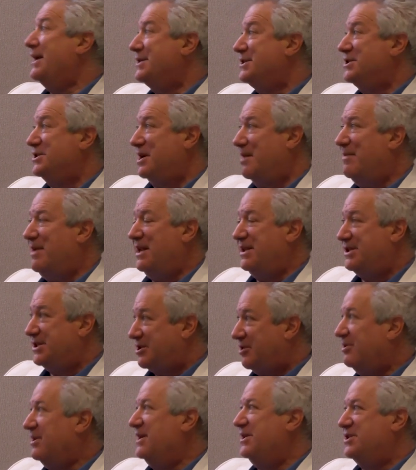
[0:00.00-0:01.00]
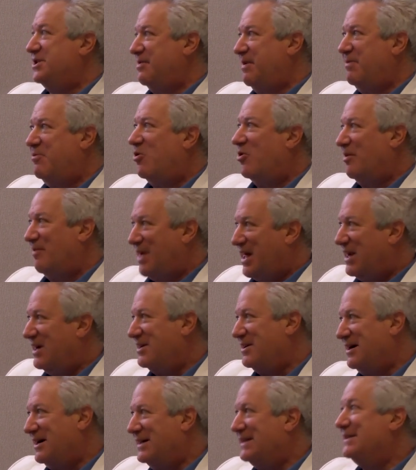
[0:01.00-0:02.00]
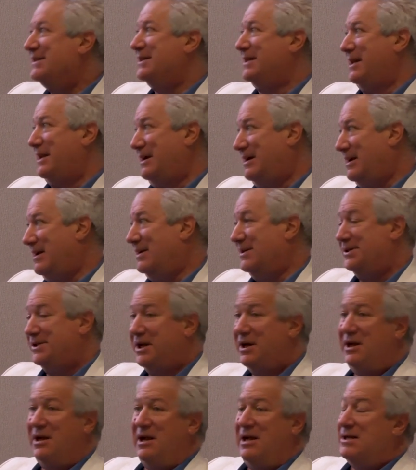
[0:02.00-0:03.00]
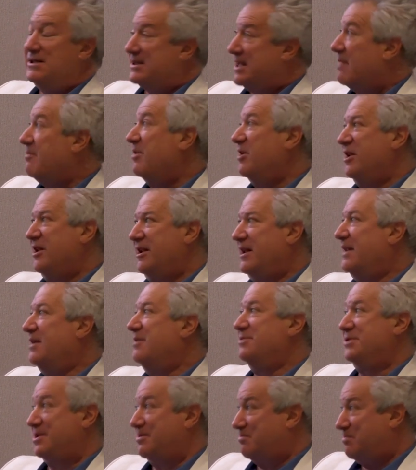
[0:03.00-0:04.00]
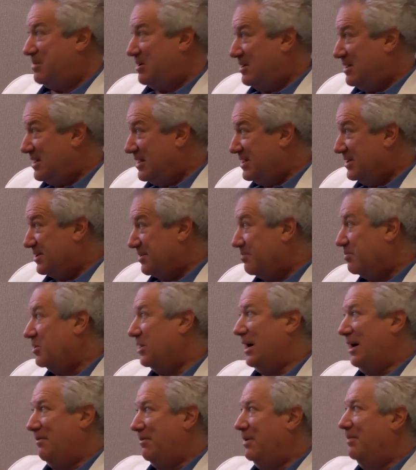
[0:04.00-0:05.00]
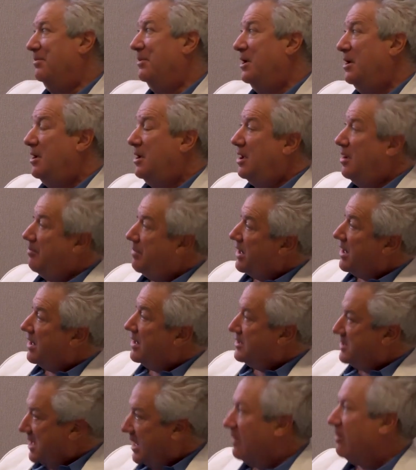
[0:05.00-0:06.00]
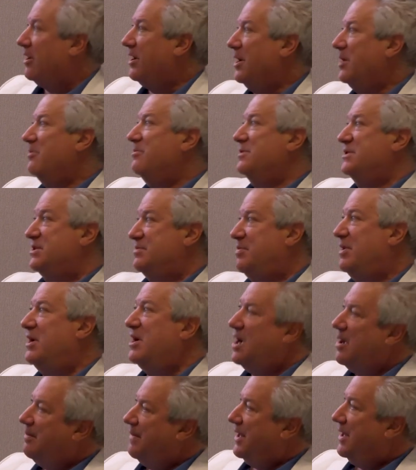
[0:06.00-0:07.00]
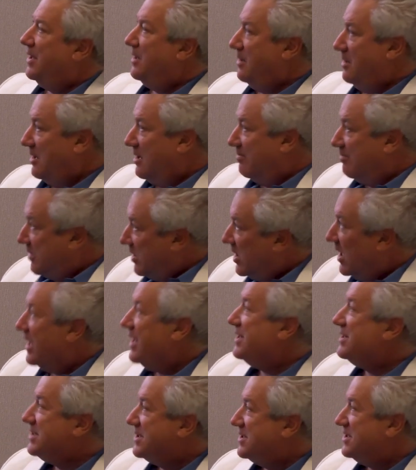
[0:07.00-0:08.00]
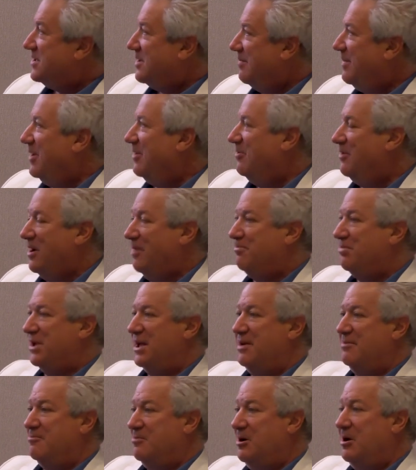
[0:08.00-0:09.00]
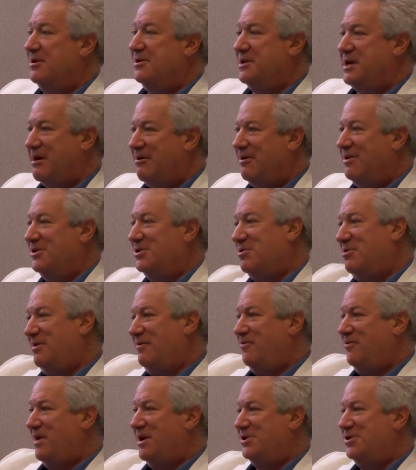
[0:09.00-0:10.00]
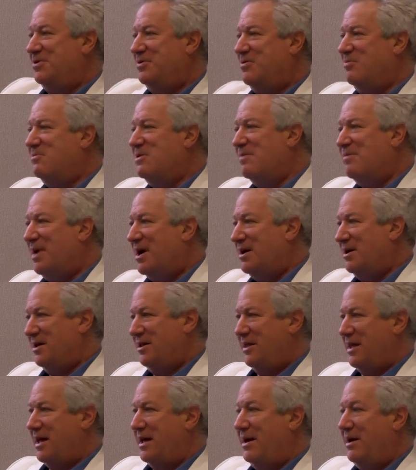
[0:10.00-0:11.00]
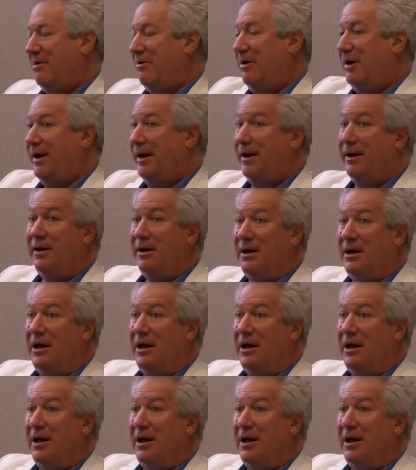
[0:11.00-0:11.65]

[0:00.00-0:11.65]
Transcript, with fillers: place yeah. I mean, it still needs to be more amenitized than yeah. it is. San Bernardino is a, is a problem, yeah. but Ontario is becoming a place. Yeah. I mean, a, a pla Ontario sort of Rancho Cucamonga, that area.